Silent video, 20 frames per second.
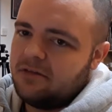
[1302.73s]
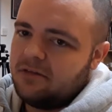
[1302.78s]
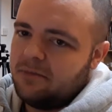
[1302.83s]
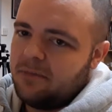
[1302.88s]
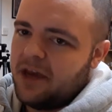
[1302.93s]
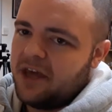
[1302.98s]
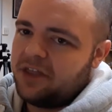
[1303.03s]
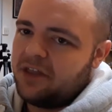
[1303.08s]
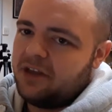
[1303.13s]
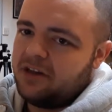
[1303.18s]

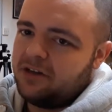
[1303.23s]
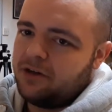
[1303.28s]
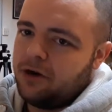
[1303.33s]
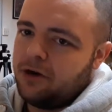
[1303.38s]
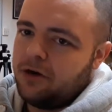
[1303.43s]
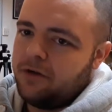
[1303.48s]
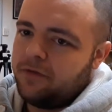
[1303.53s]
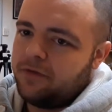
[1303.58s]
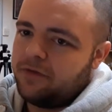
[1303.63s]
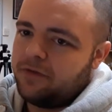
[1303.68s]
method
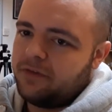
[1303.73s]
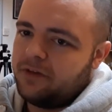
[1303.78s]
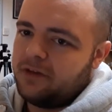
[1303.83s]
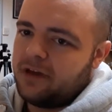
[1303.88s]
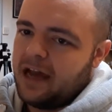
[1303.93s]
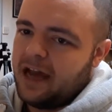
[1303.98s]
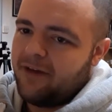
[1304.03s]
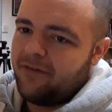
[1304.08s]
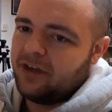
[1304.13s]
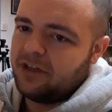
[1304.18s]
of
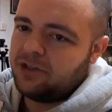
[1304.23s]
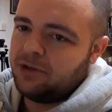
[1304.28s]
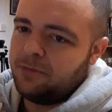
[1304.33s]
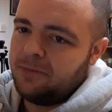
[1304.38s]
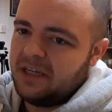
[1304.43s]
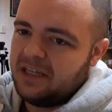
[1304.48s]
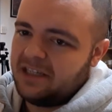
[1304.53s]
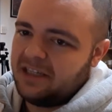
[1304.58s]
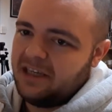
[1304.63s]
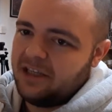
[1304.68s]
having to
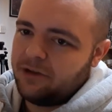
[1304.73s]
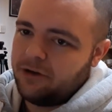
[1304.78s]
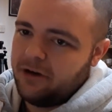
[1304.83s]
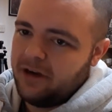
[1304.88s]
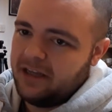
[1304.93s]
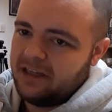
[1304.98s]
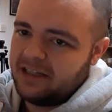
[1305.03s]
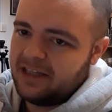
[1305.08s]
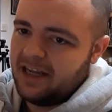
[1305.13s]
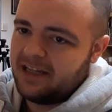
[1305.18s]
meet either
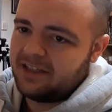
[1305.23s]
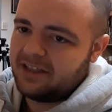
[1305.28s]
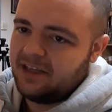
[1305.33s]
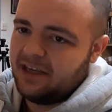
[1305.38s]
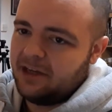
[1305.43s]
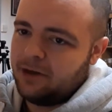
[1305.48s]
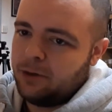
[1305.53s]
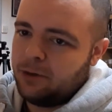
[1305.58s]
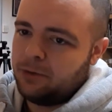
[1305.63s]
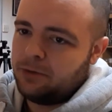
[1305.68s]

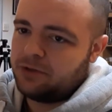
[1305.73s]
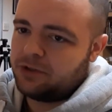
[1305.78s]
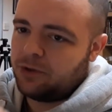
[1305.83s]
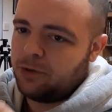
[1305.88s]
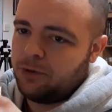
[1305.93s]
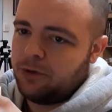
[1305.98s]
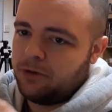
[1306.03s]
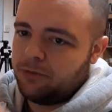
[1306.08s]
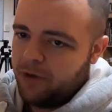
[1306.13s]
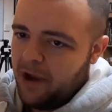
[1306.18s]
intensity goals
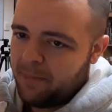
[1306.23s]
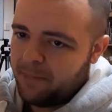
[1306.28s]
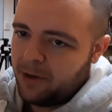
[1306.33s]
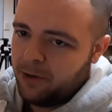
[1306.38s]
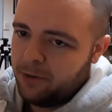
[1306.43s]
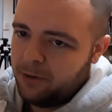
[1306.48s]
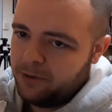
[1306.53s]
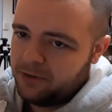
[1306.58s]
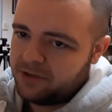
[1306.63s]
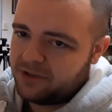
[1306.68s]
or rep
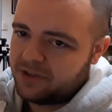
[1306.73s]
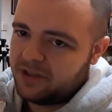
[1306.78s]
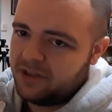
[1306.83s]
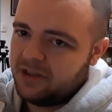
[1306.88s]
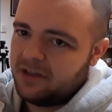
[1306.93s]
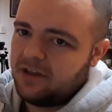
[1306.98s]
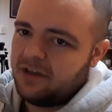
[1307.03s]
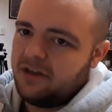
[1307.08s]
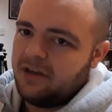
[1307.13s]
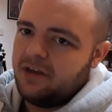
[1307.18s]
goals,
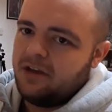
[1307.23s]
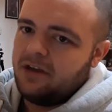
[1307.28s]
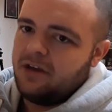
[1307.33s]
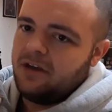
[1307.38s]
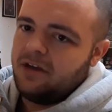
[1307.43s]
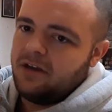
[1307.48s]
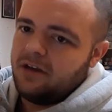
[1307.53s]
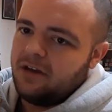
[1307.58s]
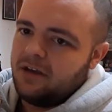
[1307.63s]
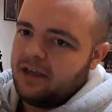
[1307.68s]

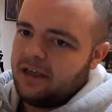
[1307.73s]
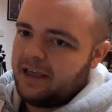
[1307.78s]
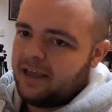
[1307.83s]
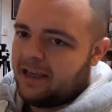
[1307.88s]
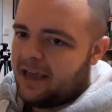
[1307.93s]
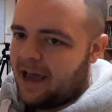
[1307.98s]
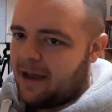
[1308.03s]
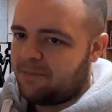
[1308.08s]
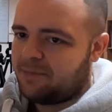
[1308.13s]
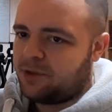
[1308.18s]

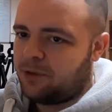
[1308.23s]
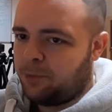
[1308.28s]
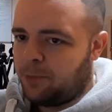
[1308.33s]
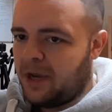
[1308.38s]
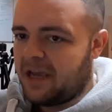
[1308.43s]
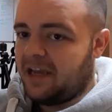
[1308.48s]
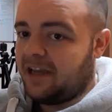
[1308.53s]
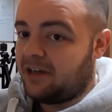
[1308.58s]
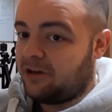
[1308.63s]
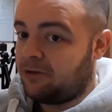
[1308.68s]
kept the
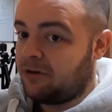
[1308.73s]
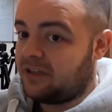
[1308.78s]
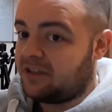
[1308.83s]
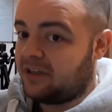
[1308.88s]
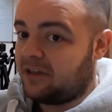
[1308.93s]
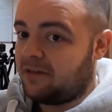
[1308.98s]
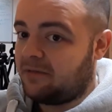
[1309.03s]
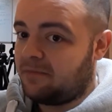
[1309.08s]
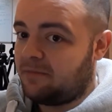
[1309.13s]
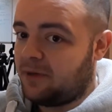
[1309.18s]
weight
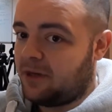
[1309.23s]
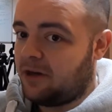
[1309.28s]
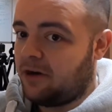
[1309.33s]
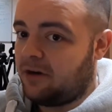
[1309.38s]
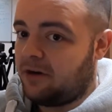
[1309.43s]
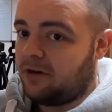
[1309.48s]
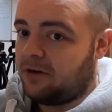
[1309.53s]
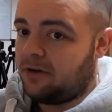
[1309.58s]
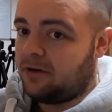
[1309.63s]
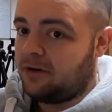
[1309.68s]
increasing,
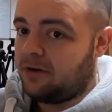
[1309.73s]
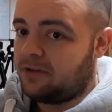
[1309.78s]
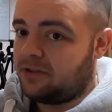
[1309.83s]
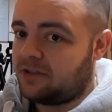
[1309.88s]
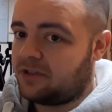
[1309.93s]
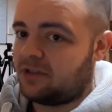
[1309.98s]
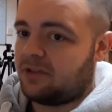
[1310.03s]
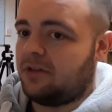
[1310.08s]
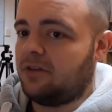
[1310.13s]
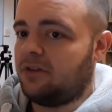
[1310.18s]

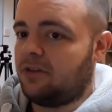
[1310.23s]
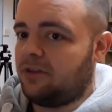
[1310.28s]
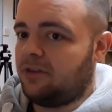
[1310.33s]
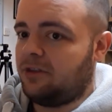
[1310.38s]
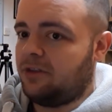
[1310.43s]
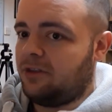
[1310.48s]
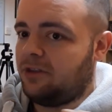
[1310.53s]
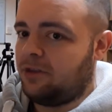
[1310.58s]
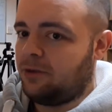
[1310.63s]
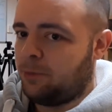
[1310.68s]
because
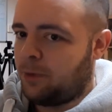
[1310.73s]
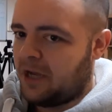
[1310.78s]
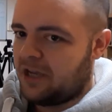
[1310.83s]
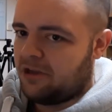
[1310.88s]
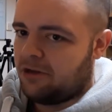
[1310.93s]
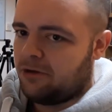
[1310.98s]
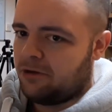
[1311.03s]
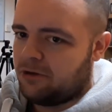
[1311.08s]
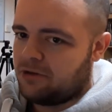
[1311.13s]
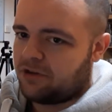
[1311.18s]
the weight
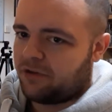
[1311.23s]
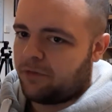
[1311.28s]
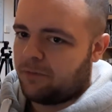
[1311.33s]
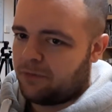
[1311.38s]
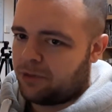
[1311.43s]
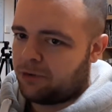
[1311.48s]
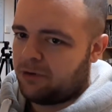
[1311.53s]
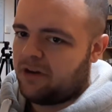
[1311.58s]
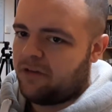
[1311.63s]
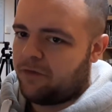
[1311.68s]
you use
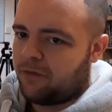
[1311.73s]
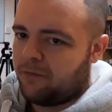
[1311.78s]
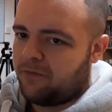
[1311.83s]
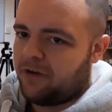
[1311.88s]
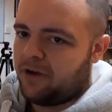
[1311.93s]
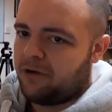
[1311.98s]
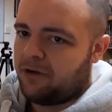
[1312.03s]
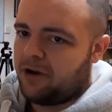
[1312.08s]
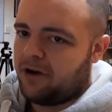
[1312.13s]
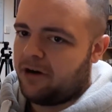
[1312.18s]
from 3 from
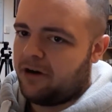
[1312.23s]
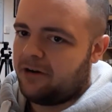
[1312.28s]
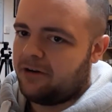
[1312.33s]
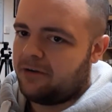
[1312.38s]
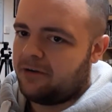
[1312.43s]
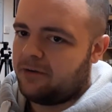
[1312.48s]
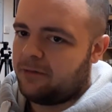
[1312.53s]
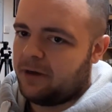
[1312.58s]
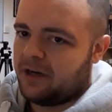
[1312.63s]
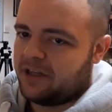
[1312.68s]
failure,
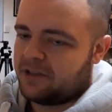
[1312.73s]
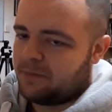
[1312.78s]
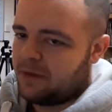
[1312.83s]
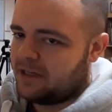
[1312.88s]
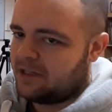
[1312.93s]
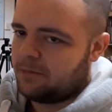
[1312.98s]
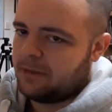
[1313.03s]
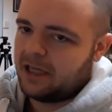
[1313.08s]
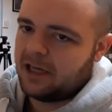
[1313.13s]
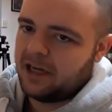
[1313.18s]
when it's
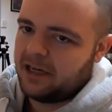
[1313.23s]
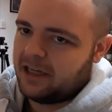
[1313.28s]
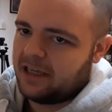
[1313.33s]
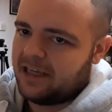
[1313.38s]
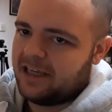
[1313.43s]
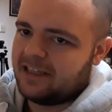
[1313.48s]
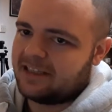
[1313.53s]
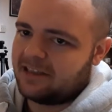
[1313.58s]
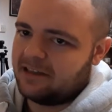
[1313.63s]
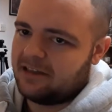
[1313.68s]
meant to be kind of
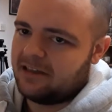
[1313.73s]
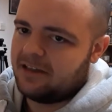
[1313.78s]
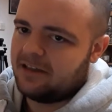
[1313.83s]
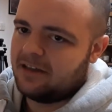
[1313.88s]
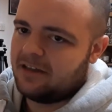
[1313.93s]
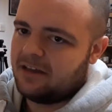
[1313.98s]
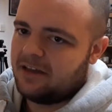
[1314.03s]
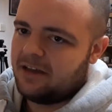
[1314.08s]
easy,